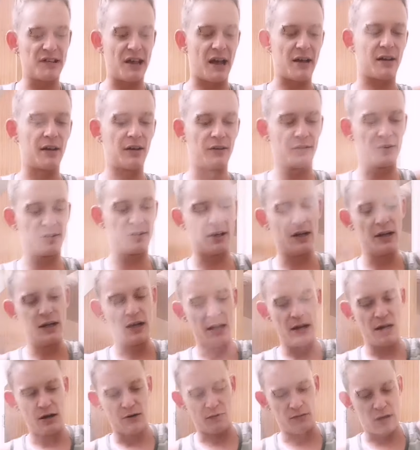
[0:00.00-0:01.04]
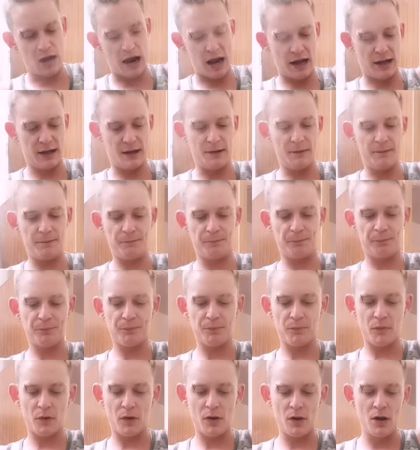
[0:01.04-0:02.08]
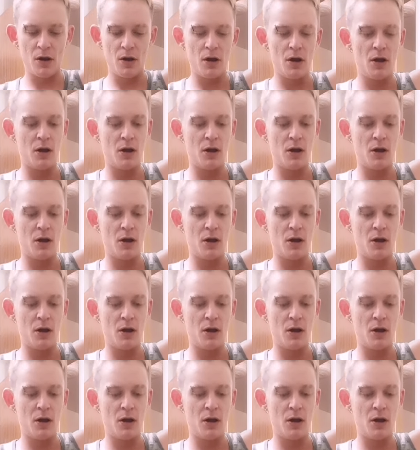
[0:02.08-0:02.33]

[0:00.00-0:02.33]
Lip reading: I'll show you in 1 second. Right.